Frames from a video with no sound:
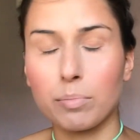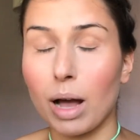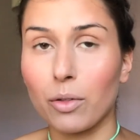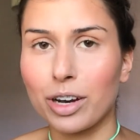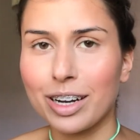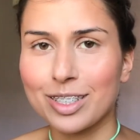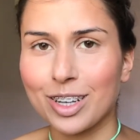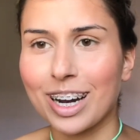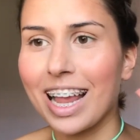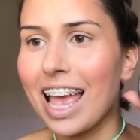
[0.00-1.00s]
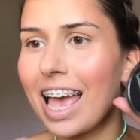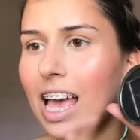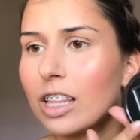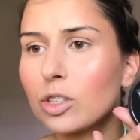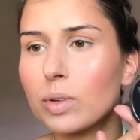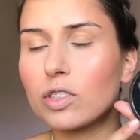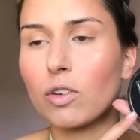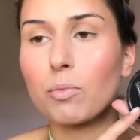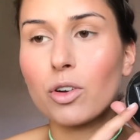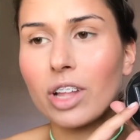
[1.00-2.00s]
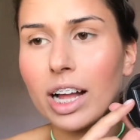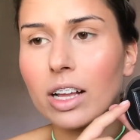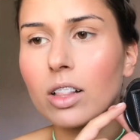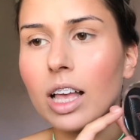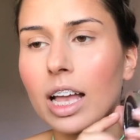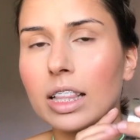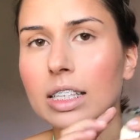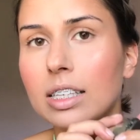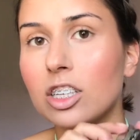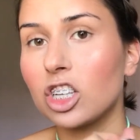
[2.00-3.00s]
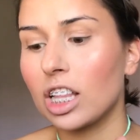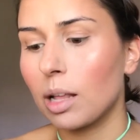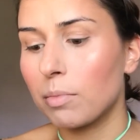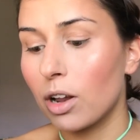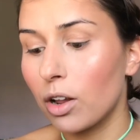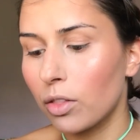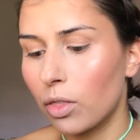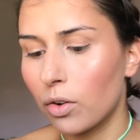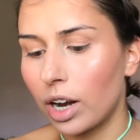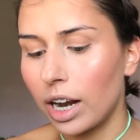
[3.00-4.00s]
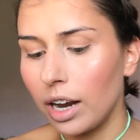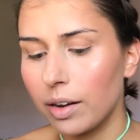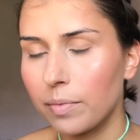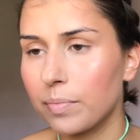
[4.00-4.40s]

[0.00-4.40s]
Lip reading: powder, sorry, and this one is from Rodial, and this is the shade number 3.